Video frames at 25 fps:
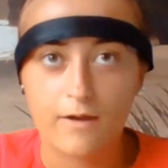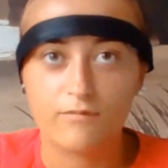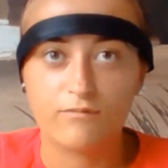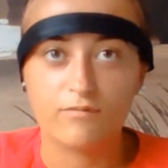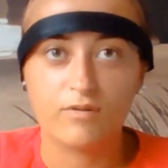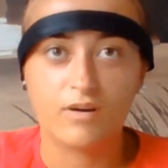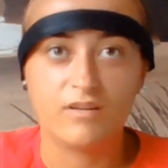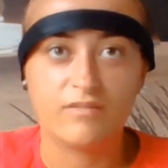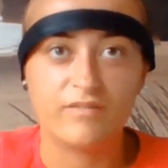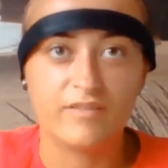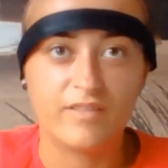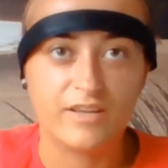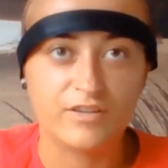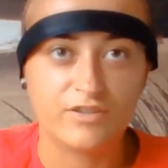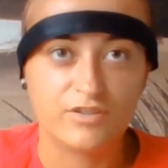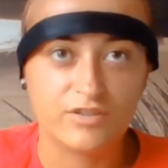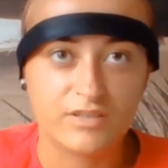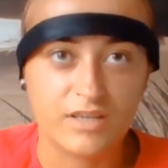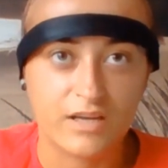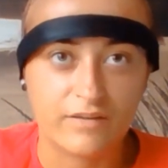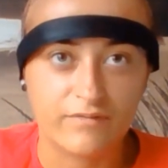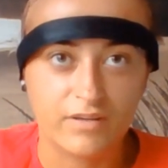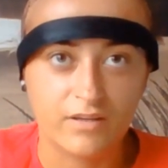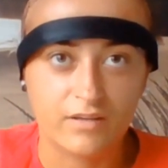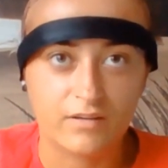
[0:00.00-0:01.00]
rather than
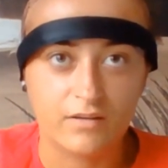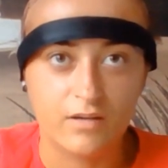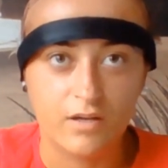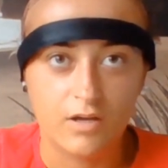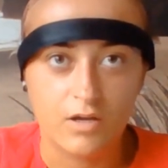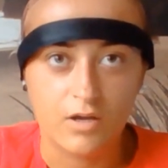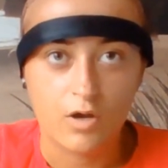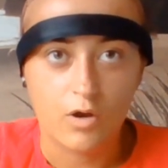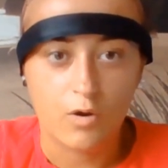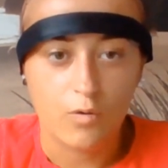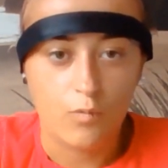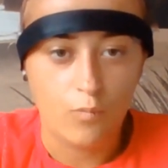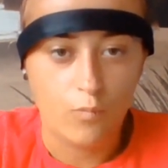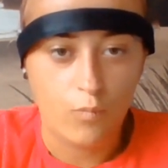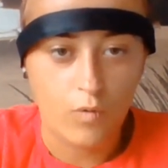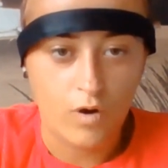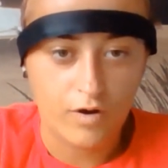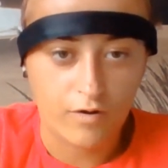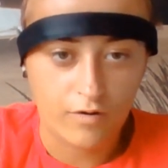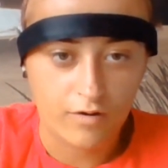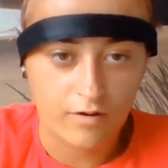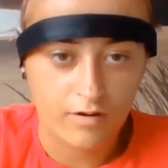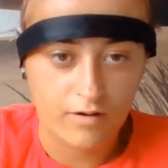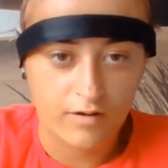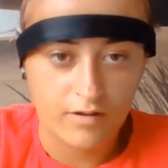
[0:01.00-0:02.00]
just having
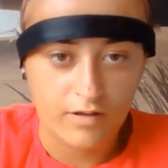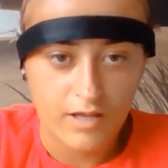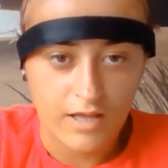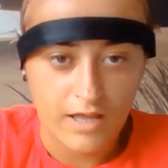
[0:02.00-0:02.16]
1